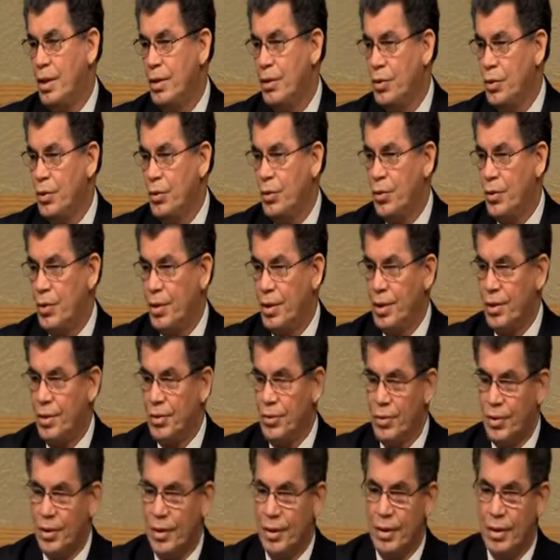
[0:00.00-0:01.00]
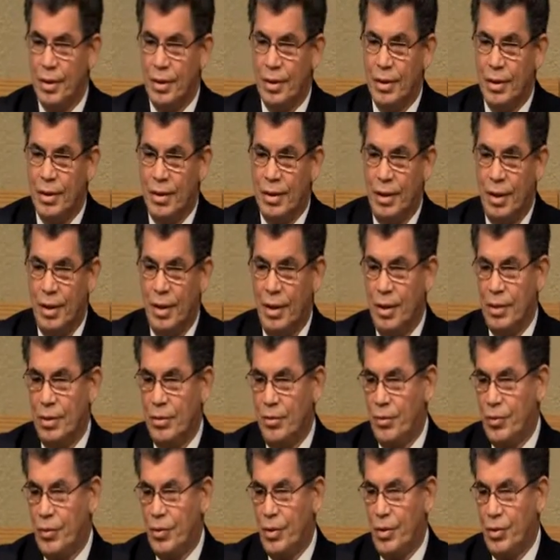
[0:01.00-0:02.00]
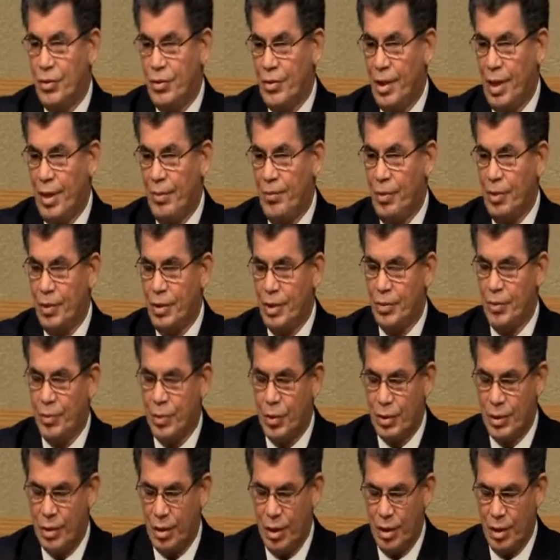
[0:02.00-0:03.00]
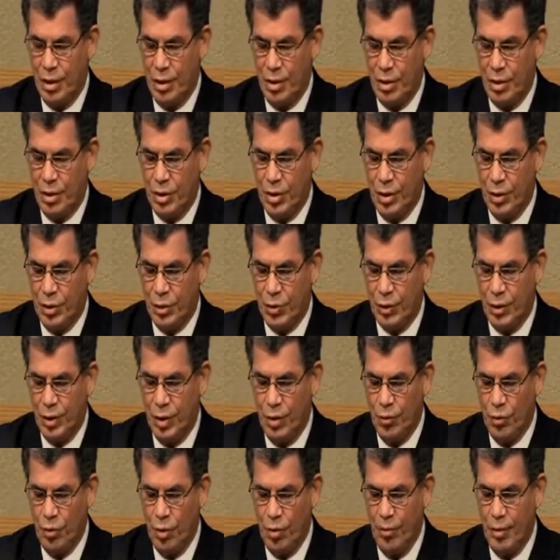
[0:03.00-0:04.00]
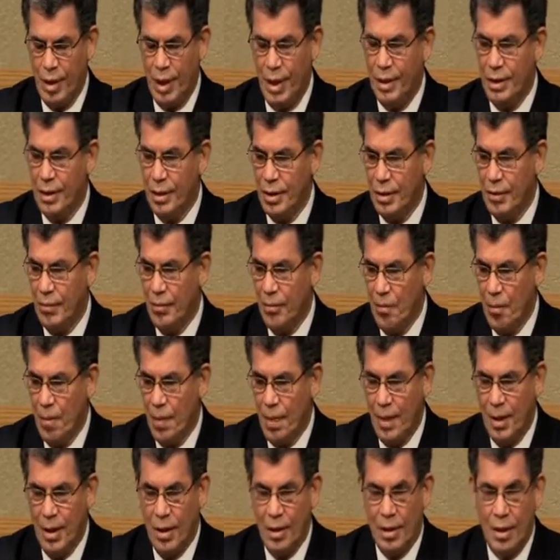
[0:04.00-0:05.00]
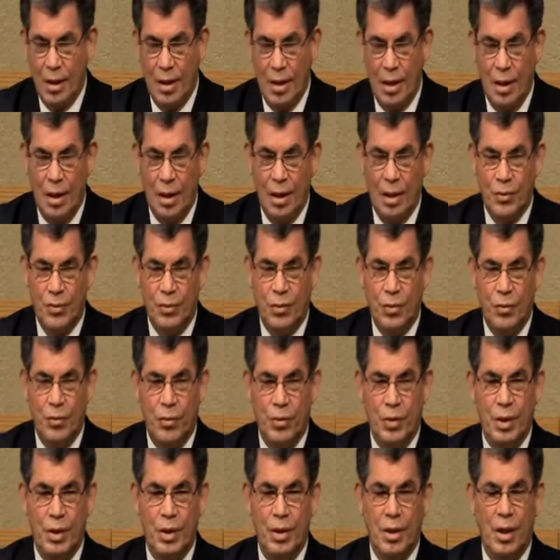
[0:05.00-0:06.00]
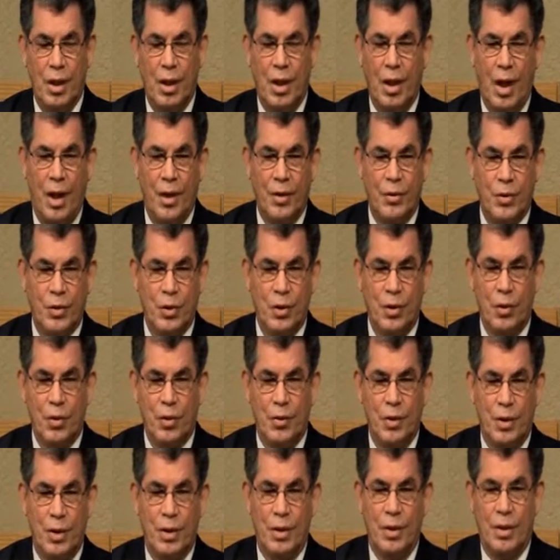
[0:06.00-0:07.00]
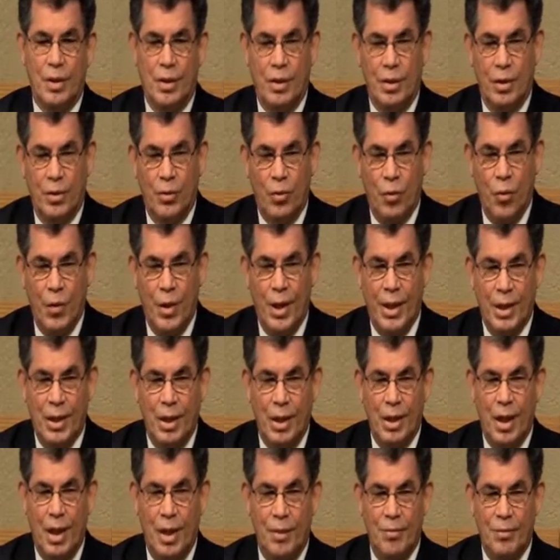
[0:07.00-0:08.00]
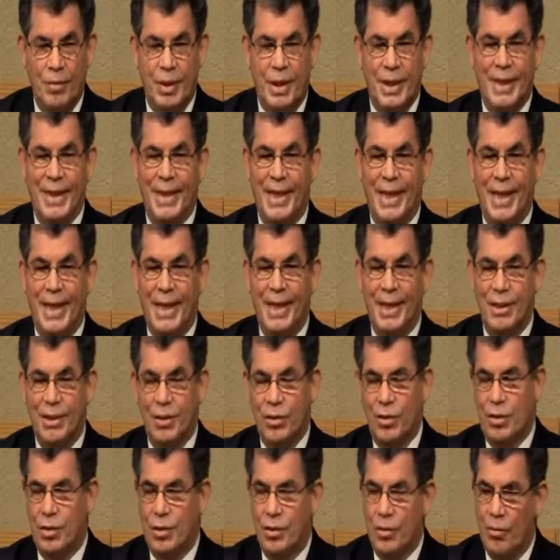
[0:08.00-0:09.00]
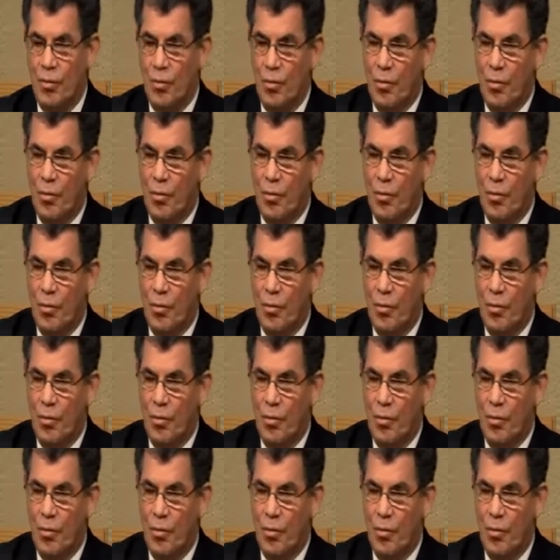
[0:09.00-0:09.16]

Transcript: do things. In, for example, this particular country in Romania, uh, the actual wedding begins